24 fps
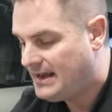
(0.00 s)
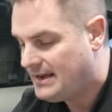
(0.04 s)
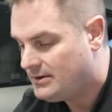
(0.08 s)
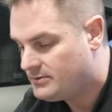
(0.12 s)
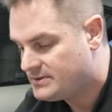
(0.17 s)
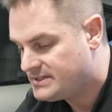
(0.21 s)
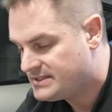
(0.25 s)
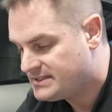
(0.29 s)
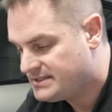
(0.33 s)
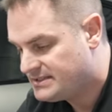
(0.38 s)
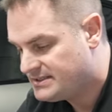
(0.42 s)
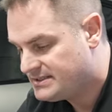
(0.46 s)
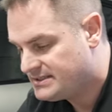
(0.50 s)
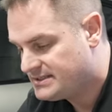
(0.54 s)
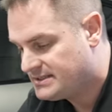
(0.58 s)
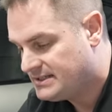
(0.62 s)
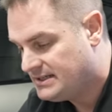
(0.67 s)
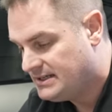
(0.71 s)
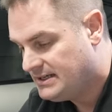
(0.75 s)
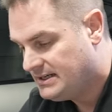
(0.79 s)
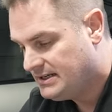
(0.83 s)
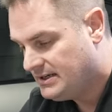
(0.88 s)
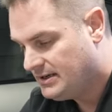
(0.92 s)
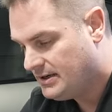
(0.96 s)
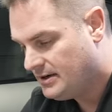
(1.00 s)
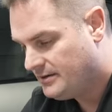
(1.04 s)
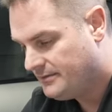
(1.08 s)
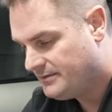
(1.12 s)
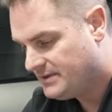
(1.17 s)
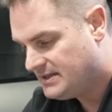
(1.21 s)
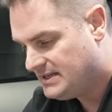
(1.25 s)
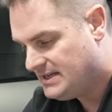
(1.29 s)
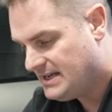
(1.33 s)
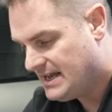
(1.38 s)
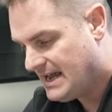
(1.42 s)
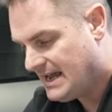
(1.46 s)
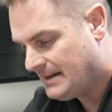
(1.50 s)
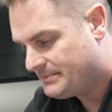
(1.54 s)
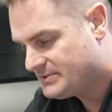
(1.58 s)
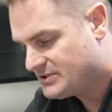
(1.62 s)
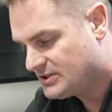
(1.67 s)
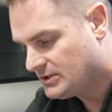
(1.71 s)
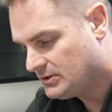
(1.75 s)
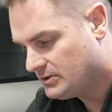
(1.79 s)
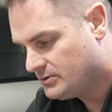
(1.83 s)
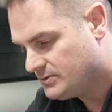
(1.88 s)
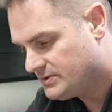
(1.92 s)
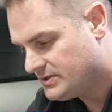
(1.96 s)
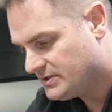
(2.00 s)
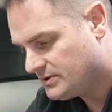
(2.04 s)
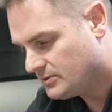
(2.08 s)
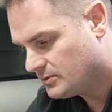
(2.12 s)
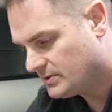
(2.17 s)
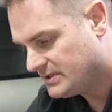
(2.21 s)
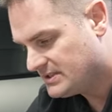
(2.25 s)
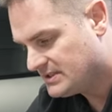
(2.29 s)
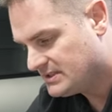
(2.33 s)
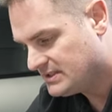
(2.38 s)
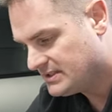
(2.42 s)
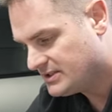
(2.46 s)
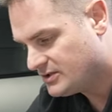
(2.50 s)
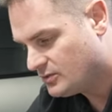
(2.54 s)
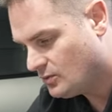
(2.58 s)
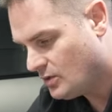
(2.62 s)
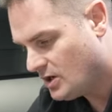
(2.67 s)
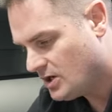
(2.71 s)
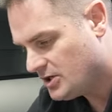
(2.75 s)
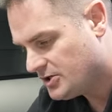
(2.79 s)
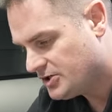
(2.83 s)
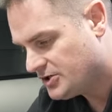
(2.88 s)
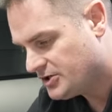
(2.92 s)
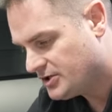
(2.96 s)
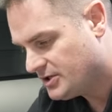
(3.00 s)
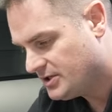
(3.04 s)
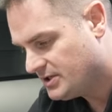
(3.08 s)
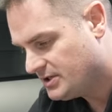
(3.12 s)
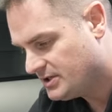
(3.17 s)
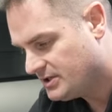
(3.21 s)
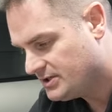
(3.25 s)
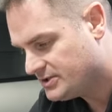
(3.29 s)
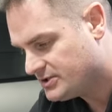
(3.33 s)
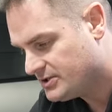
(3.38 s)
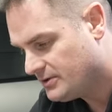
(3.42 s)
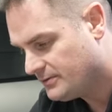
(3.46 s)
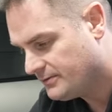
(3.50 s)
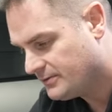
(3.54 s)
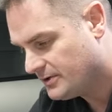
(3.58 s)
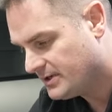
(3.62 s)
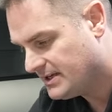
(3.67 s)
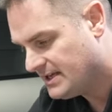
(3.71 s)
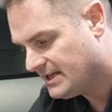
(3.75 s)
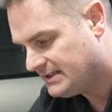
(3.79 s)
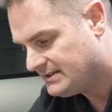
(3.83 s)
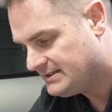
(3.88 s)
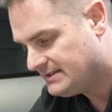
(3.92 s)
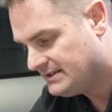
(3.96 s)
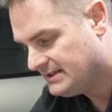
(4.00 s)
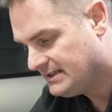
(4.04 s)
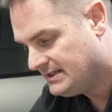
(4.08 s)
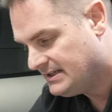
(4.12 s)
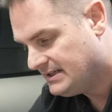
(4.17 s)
ounces of the Absolute Rinseless Wash, because don't forget,